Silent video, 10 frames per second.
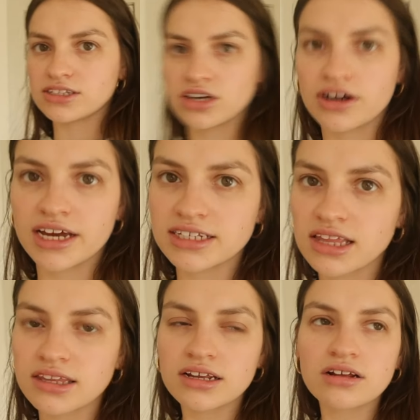sorry, it's a
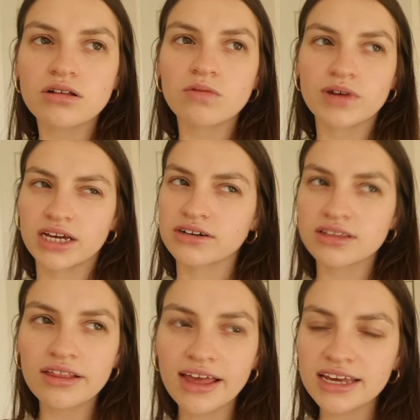little weird
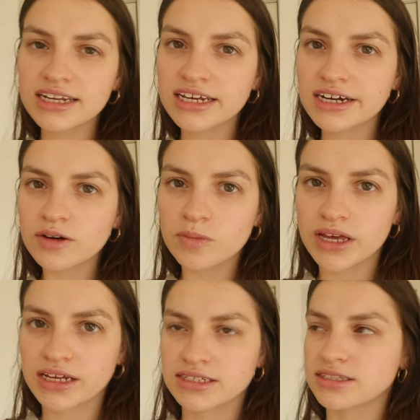the light in here
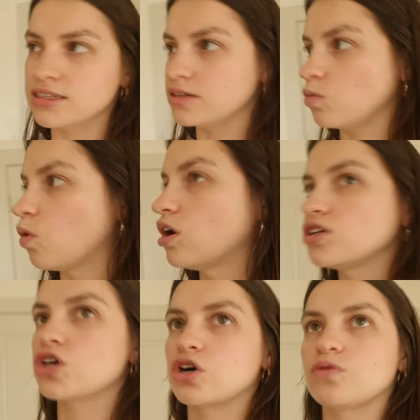because the
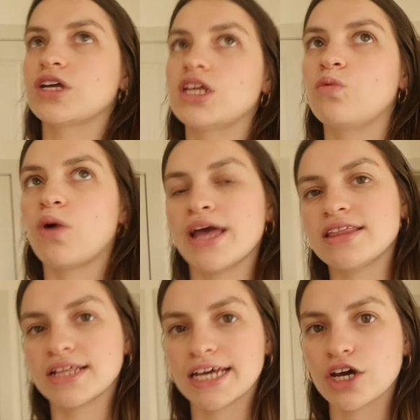walls aren't really
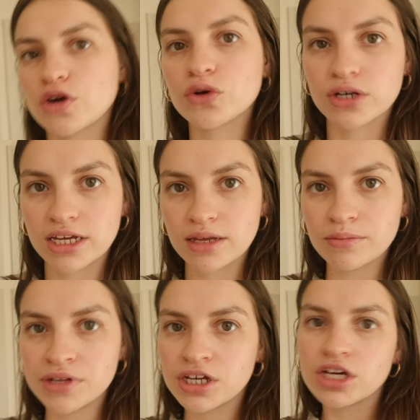white, they're like a
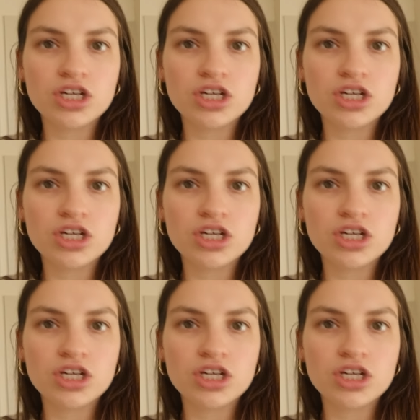cream.